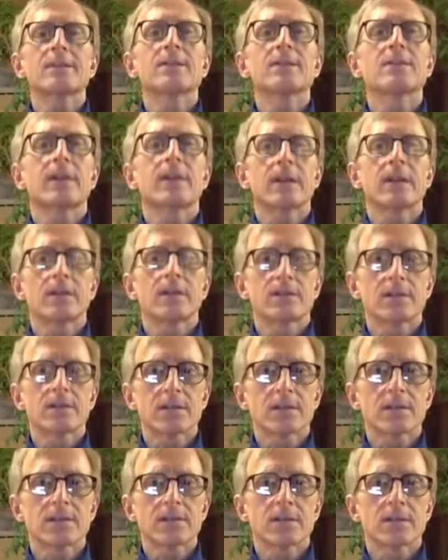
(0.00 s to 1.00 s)

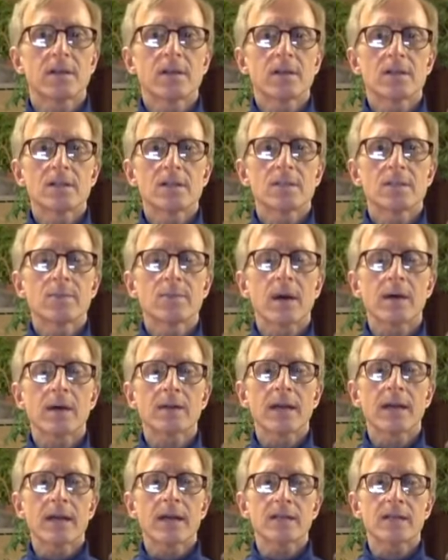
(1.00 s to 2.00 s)
energies. Spanda
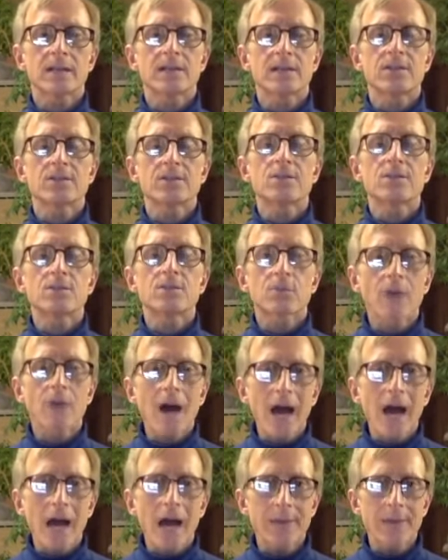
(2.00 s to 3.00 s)
actually
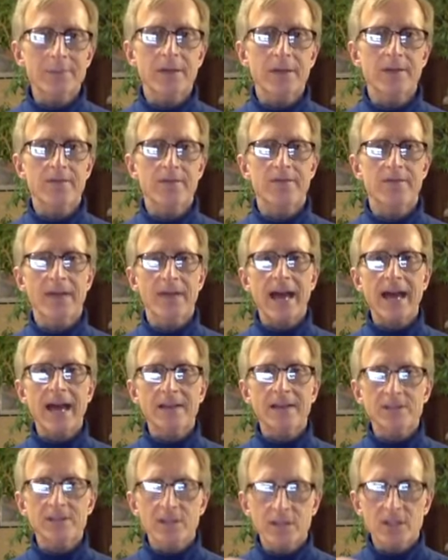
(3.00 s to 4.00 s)
describes how the
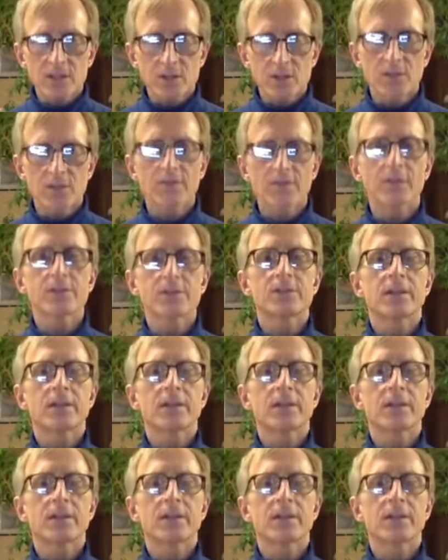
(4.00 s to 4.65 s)
vast universal